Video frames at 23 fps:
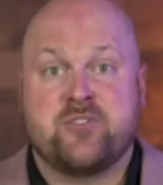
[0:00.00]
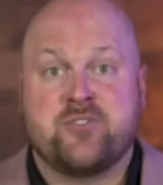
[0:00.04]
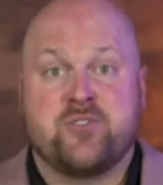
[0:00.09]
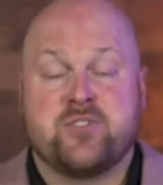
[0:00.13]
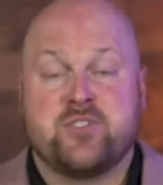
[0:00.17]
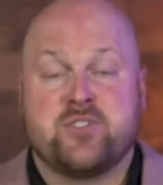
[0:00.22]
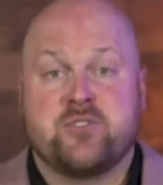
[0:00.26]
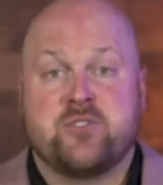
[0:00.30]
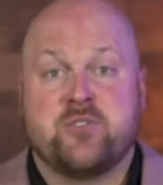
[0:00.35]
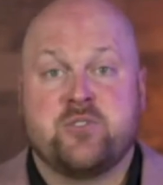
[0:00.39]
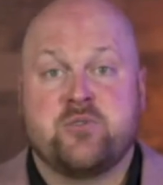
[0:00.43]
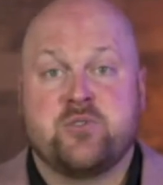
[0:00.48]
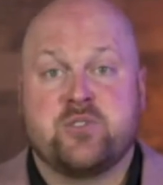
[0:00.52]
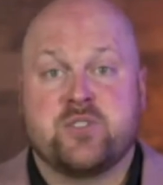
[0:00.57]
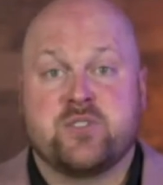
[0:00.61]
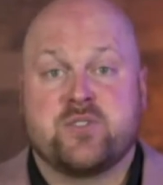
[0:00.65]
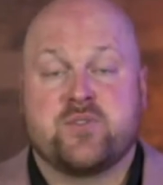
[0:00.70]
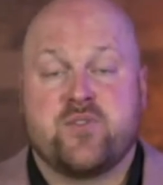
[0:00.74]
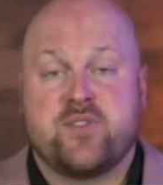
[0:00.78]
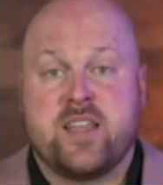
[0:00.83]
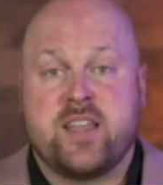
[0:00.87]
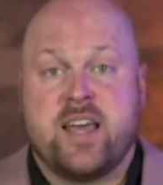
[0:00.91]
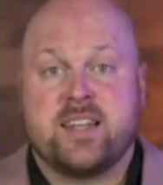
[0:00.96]
institutions
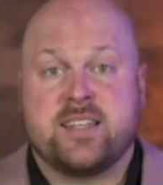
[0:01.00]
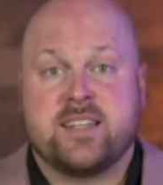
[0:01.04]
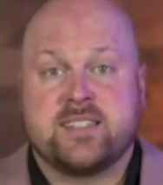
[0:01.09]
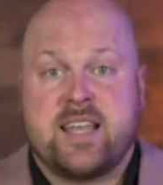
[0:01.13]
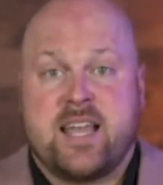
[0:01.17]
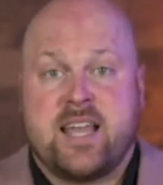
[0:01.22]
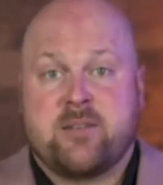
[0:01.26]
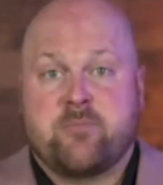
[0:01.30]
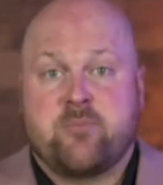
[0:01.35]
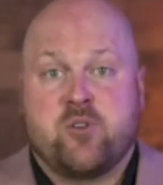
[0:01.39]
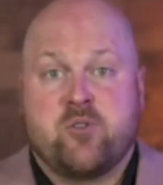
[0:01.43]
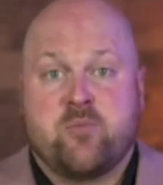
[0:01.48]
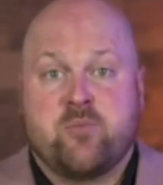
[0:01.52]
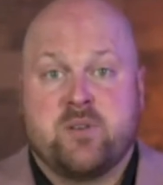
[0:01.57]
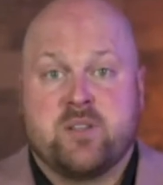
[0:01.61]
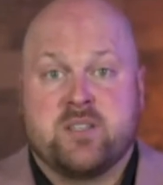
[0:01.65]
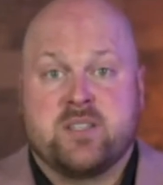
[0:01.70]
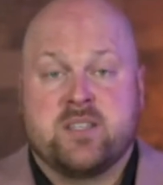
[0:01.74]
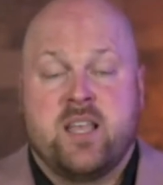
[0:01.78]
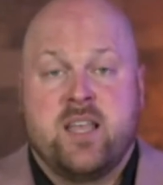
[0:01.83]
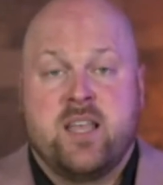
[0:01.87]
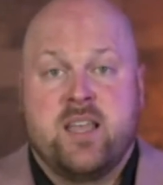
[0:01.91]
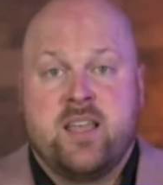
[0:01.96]
for that exact
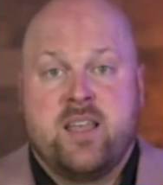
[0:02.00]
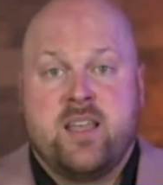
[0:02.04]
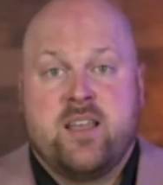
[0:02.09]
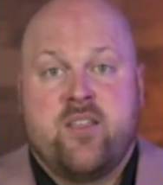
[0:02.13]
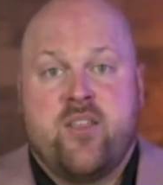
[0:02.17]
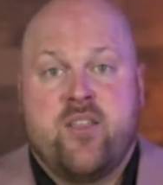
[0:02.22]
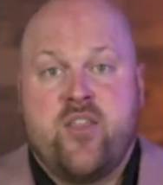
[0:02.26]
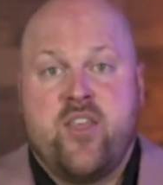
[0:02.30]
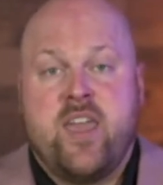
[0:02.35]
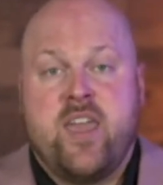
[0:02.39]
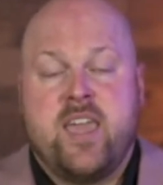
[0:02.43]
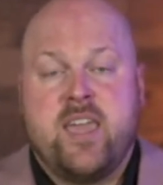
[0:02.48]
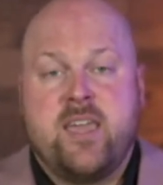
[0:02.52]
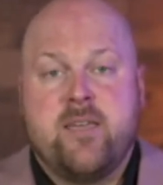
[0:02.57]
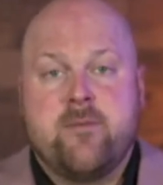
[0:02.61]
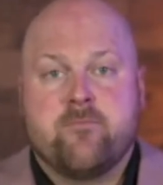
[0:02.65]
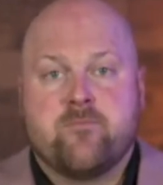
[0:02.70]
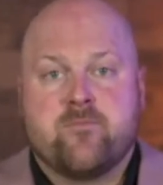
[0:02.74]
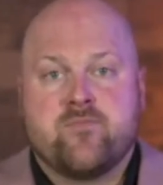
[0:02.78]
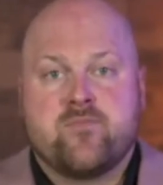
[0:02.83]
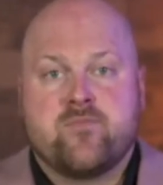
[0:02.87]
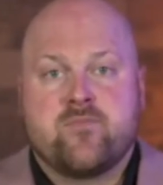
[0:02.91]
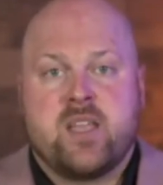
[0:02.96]
purpose.
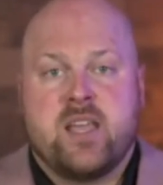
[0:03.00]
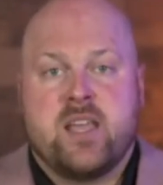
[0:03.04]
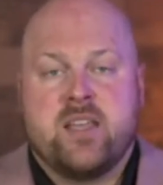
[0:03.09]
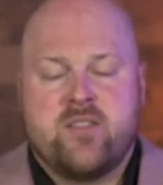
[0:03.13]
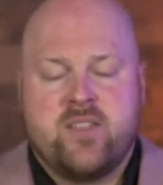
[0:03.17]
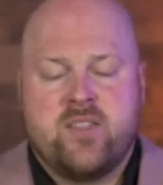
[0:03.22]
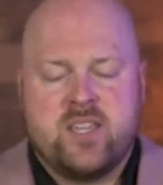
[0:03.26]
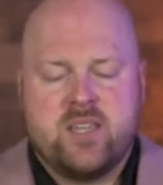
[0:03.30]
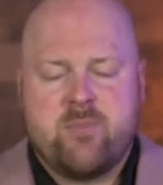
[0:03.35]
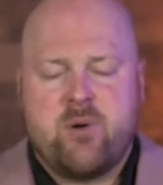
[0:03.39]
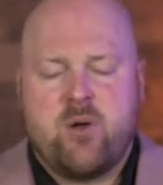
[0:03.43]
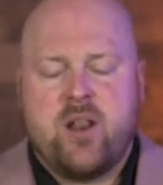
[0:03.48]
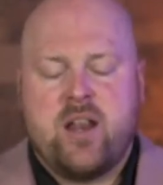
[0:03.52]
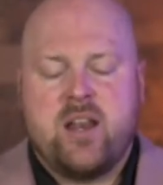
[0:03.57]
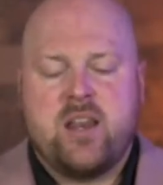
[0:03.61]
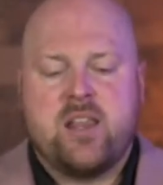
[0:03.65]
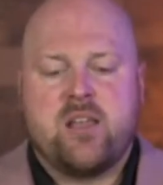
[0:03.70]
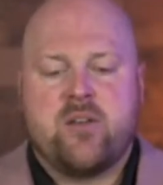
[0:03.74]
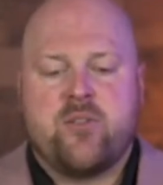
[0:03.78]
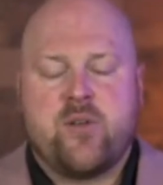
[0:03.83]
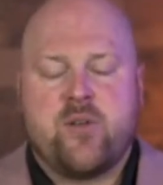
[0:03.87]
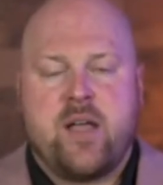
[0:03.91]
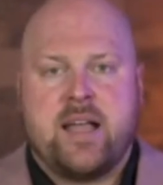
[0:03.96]
And think about any
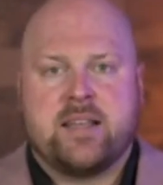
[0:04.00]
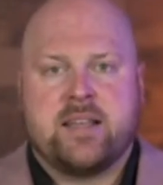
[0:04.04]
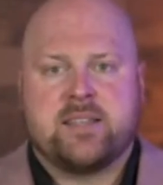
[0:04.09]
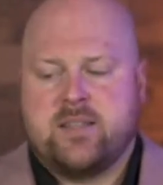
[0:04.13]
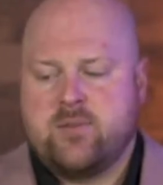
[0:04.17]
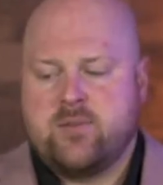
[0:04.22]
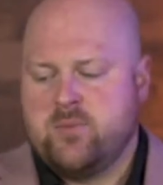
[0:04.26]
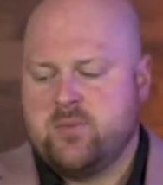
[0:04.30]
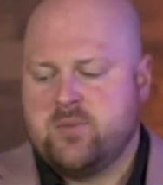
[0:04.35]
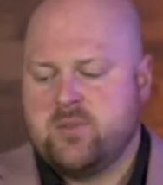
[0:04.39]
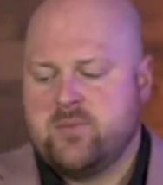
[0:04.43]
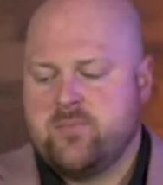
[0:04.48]
other asset.